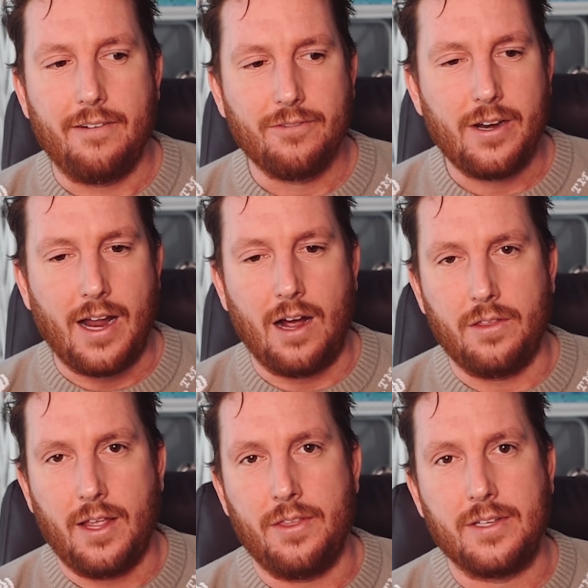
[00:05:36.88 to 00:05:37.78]
every now
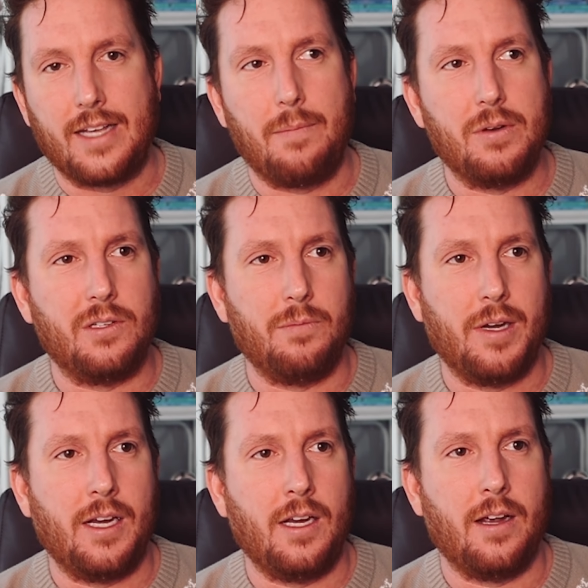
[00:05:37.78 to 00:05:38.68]
and then, this happened to
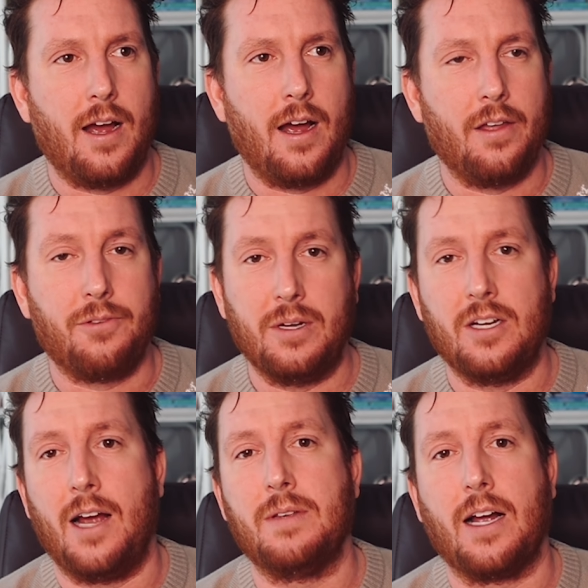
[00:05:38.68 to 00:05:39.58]
me 3
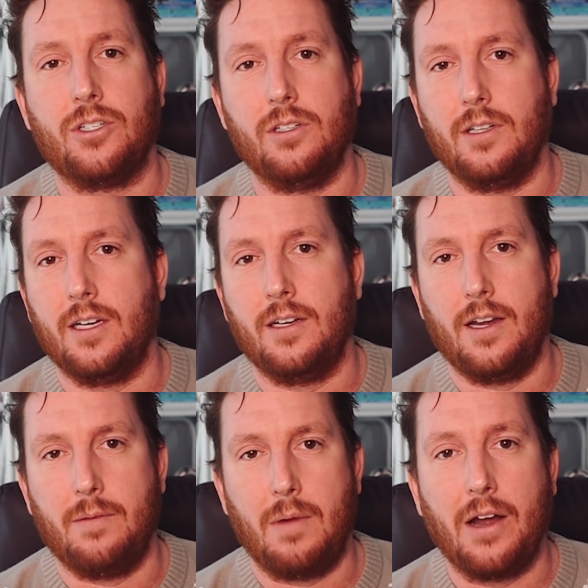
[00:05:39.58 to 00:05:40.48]
times actually
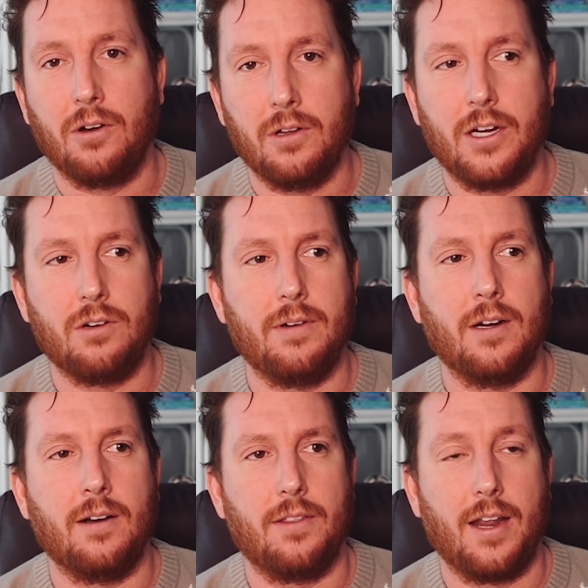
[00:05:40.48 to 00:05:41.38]
in my early
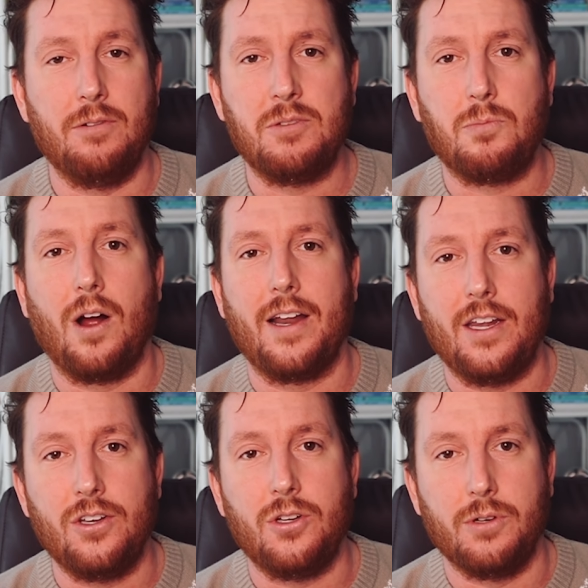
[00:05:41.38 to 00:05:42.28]
career, that I was brought
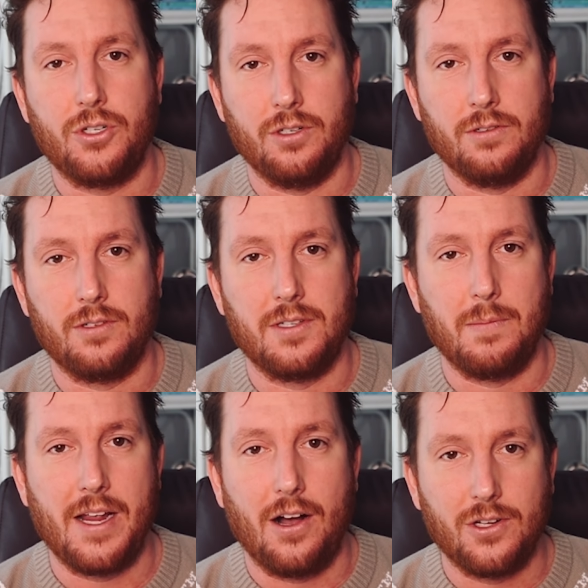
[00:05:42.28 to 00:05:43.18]
into a shoot. So
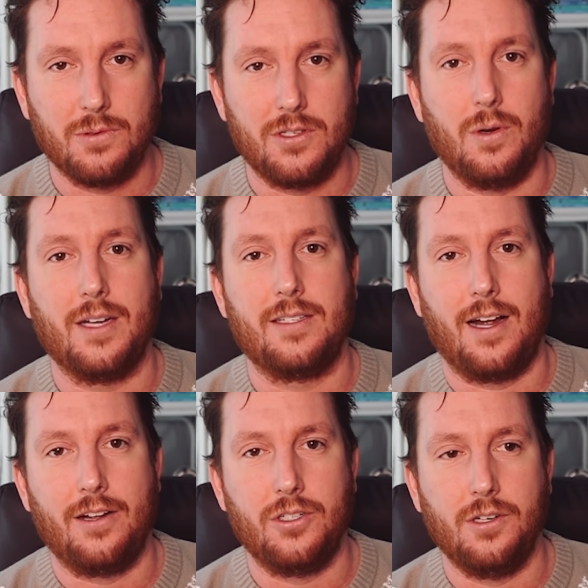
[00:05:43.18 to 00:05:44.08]
somebody else was doing a
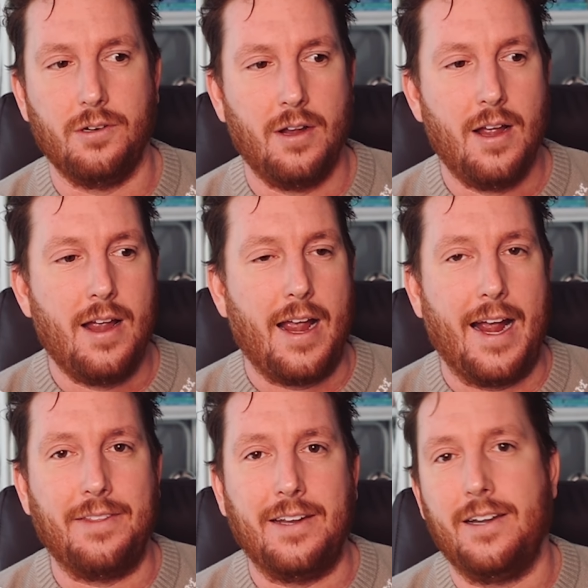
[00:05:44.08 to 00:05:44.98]
styled shoot
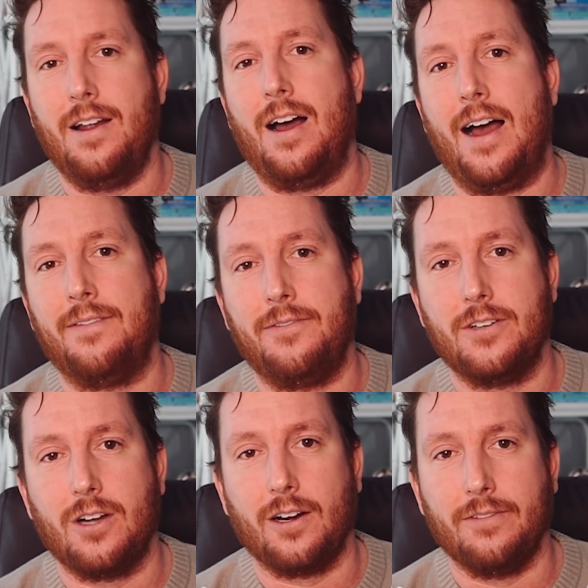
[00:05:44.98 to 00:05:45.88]
and they did not have a
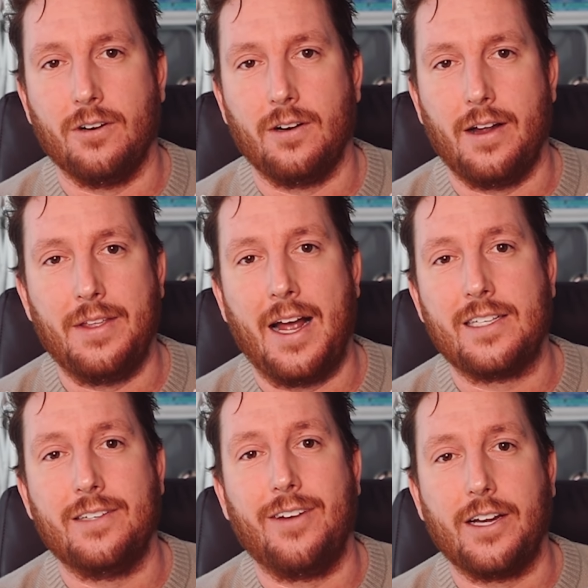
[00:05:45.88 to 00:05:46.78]
photographer, and they
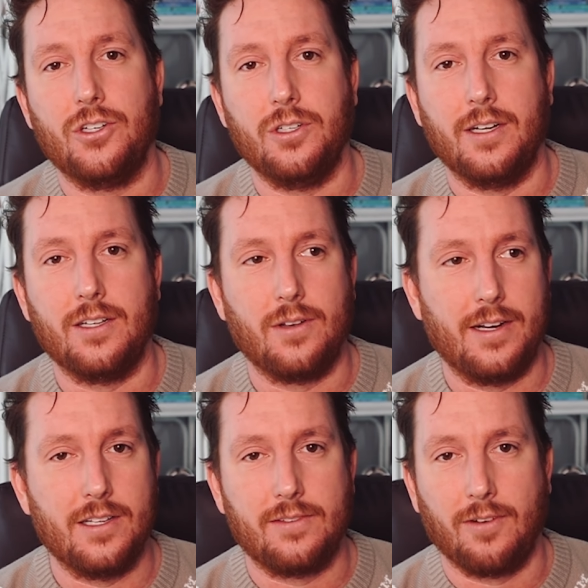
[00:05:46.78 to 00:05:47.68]
asked if I could shoot it. So I
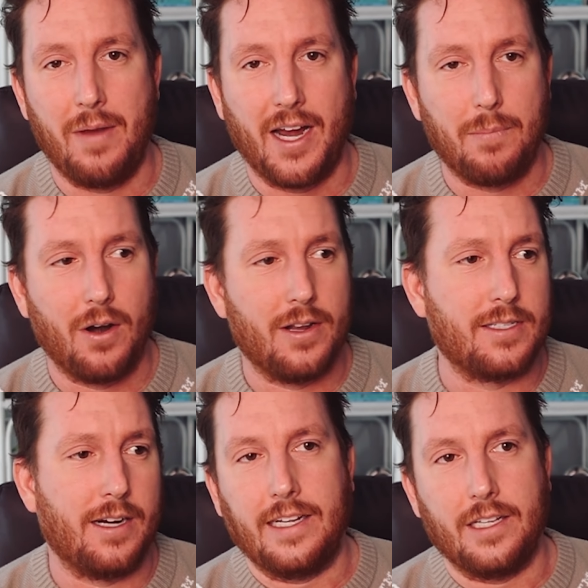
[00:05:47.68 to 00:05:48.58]
did this for a makeup
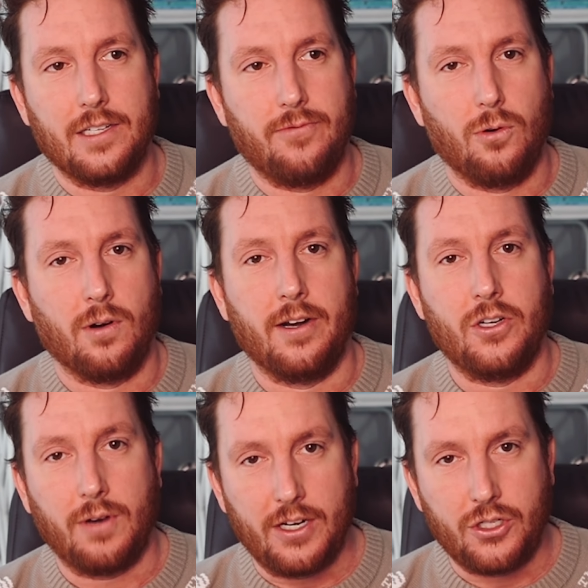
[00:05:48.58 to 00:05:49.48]
artist, I did this for a
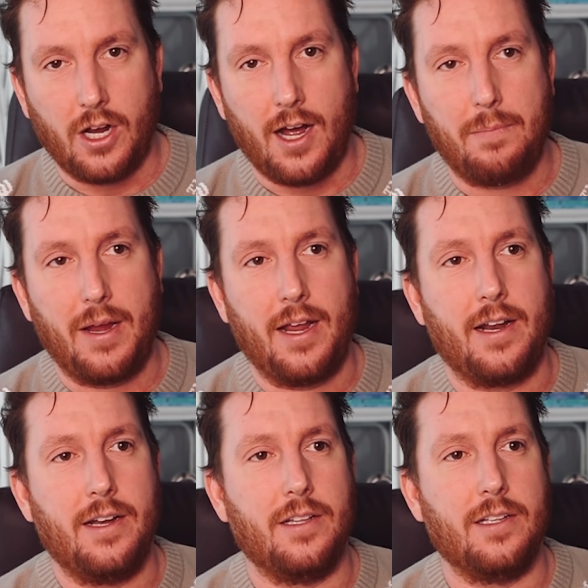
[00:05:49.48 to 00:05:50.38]
dress shop,
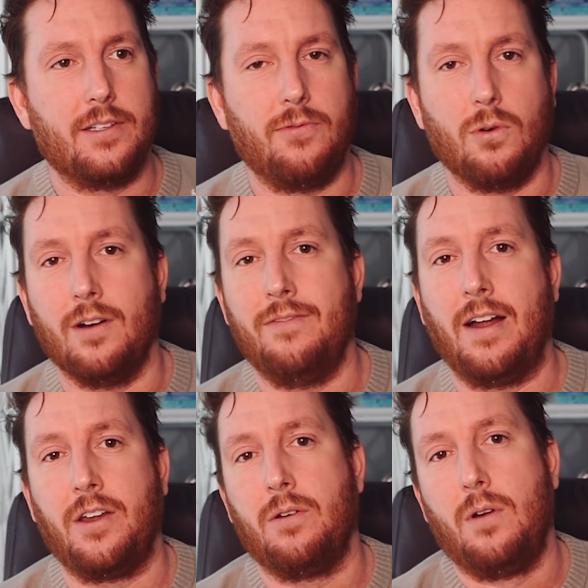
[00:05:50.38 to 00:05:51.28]
and I did this for a
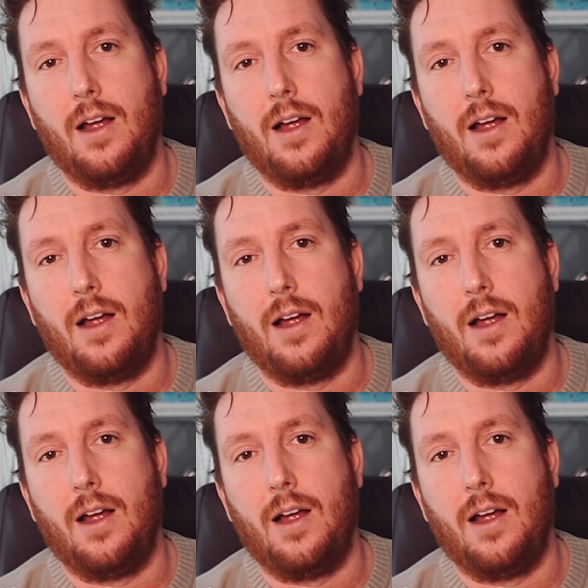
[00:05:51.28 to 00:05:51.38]
venue